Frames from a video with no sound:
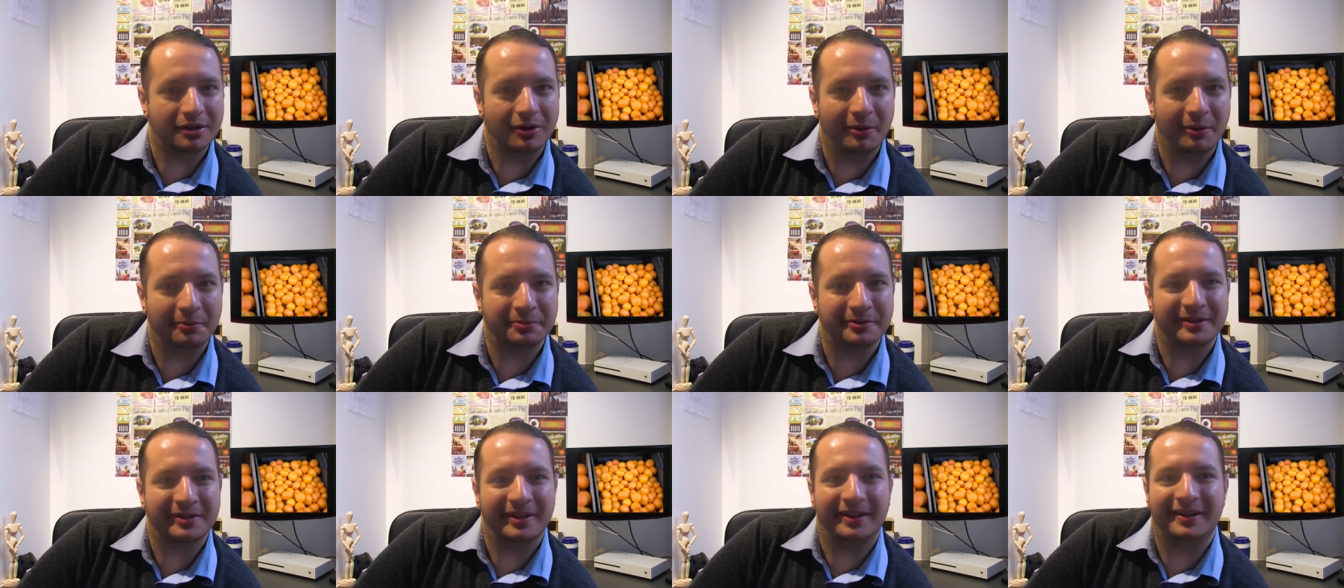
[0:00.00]

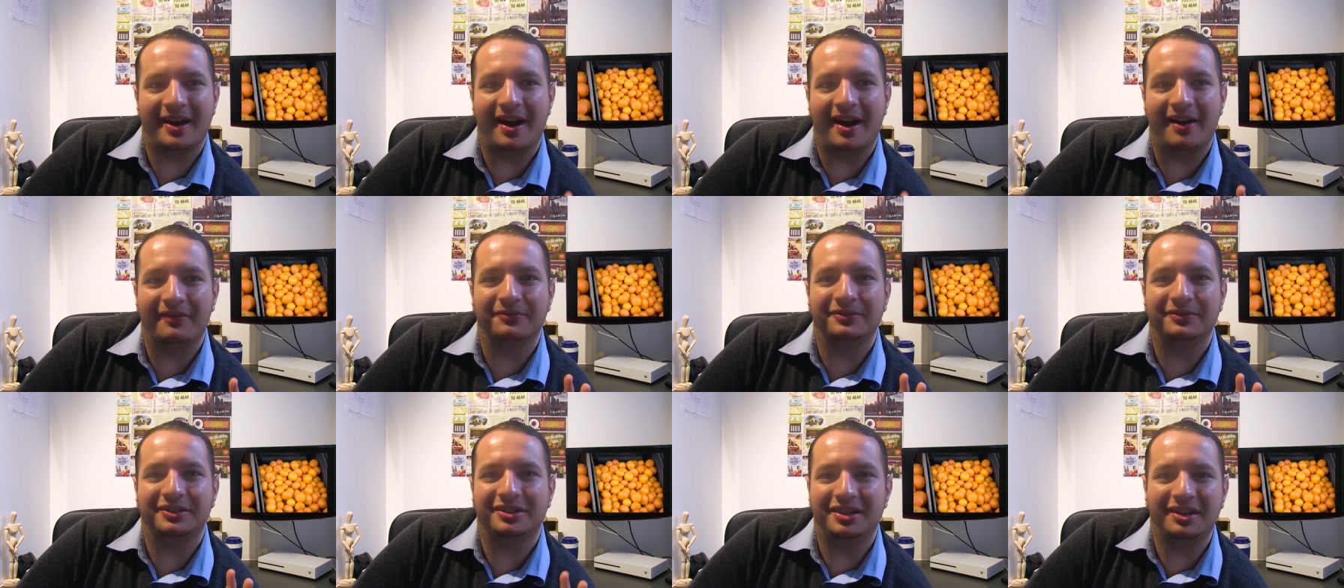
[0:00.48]
shops that
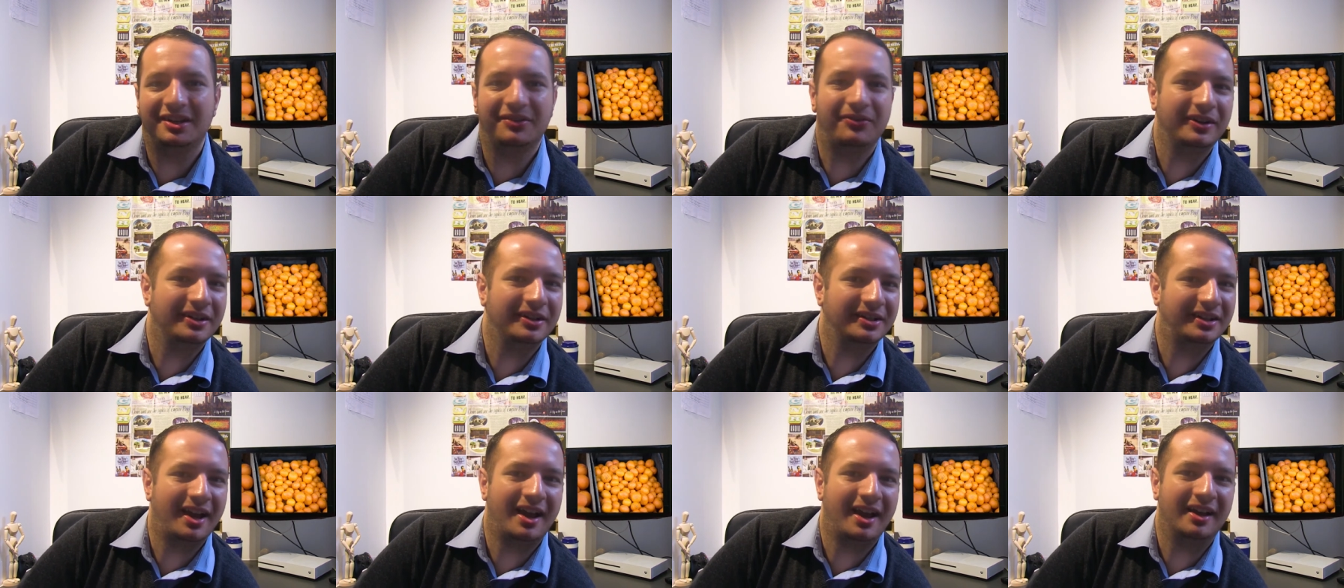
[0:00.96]
have
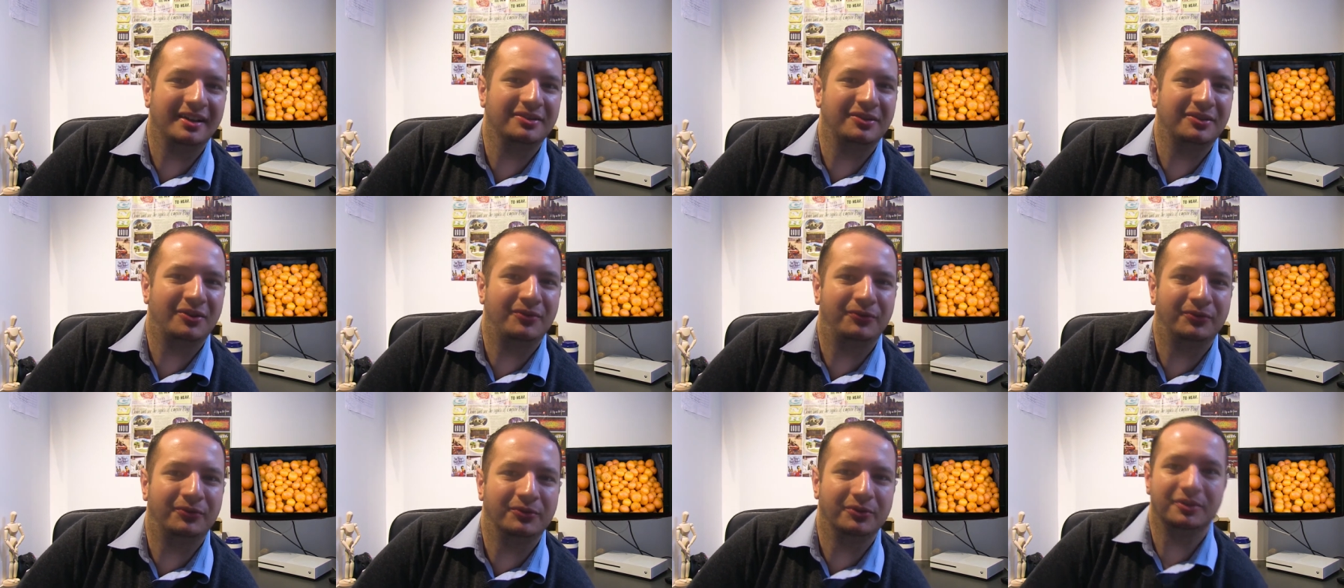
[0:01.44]
different
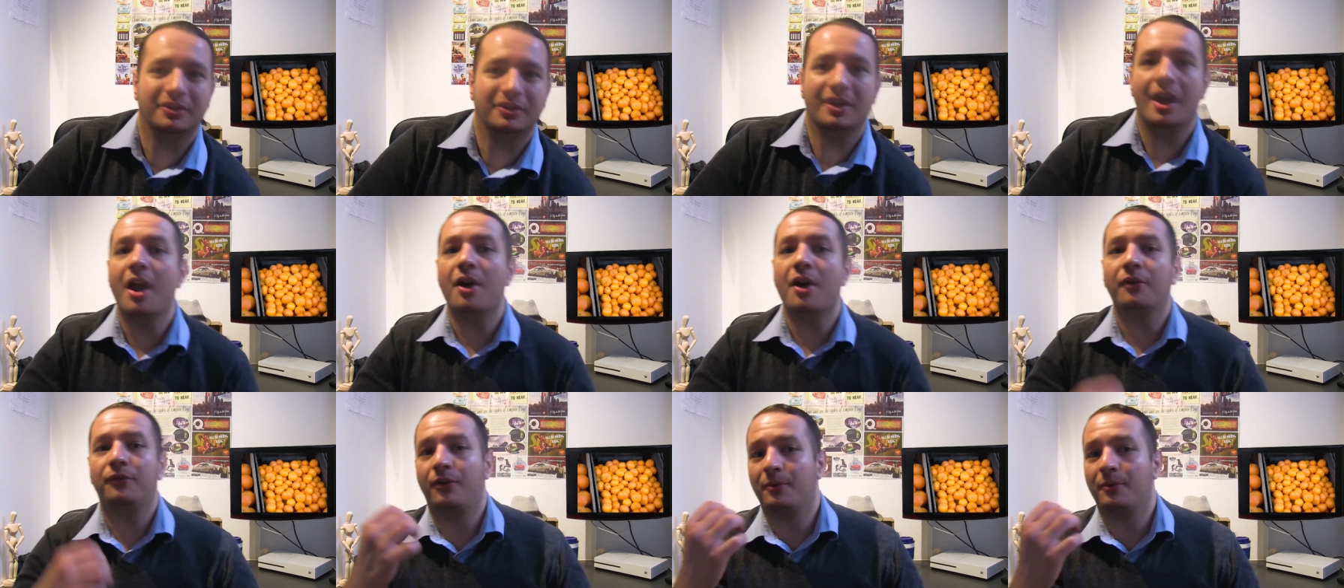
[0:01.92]
kinds of
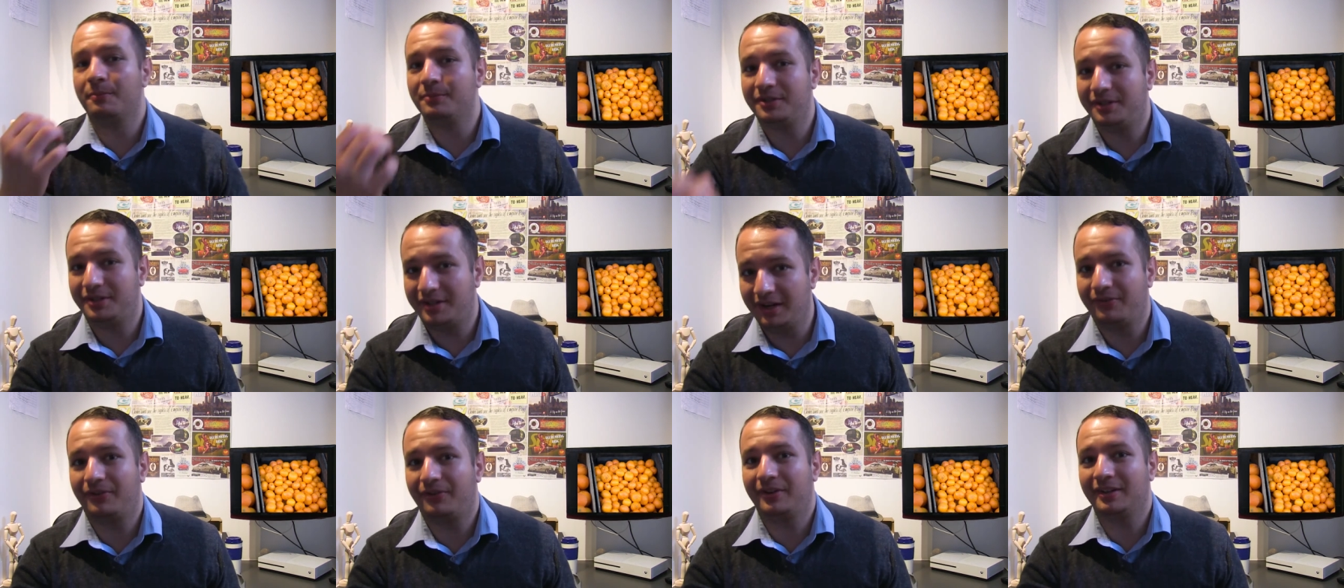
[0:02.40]
food
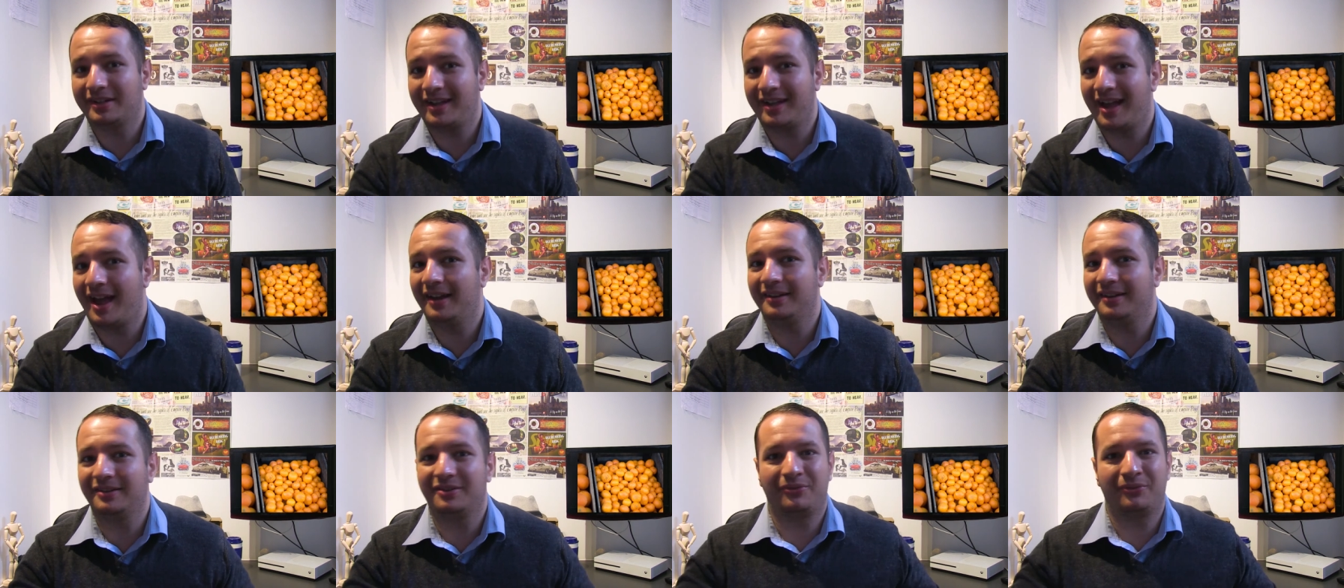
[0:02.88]
from different
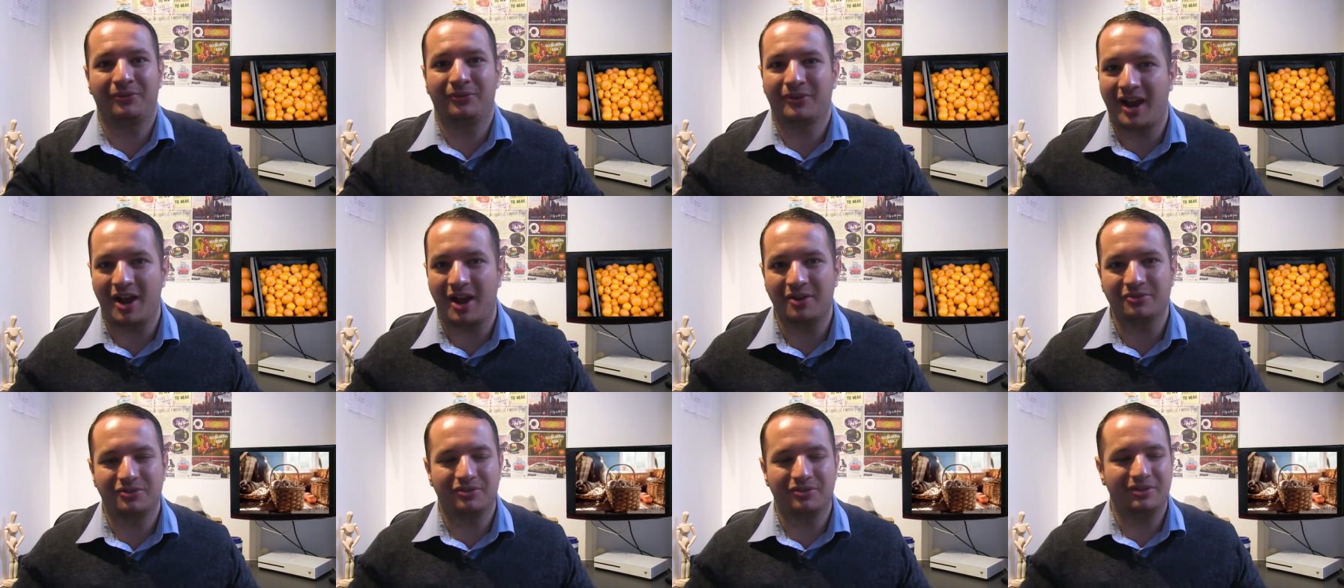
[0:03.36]
kinds of
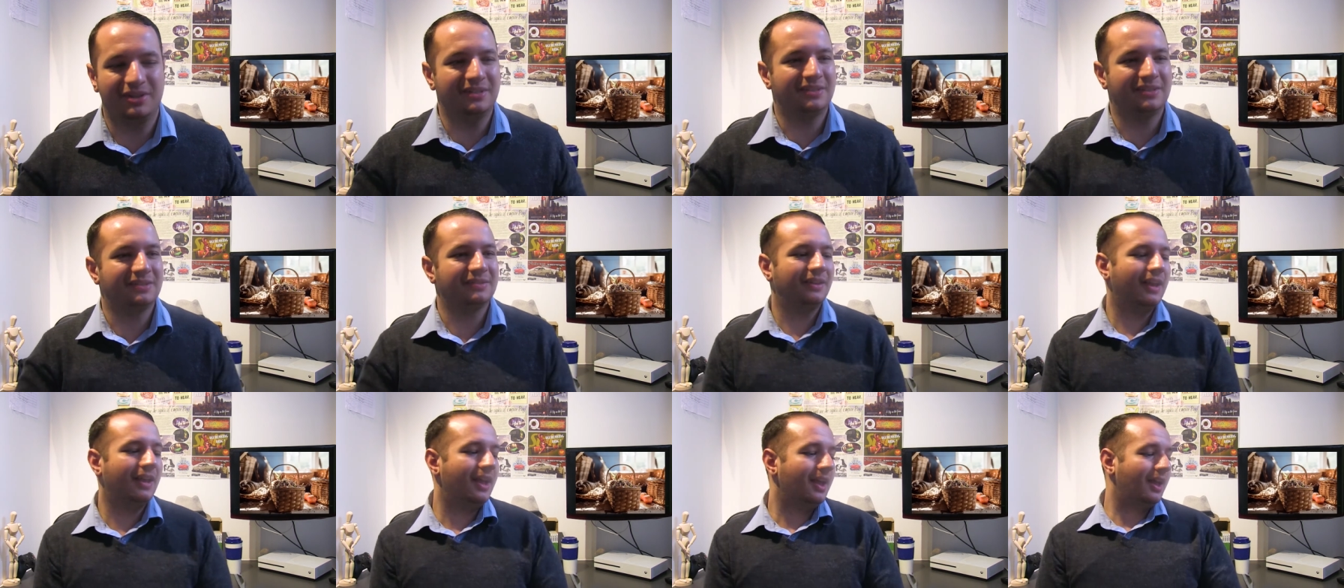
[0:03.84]

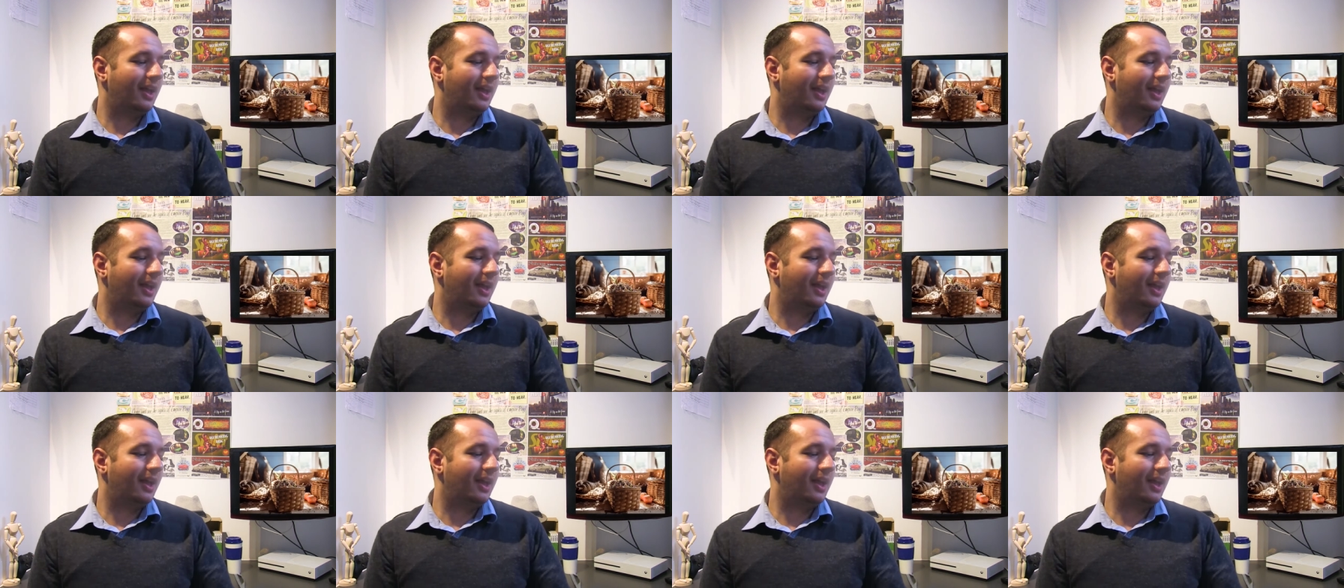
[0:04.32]
countries,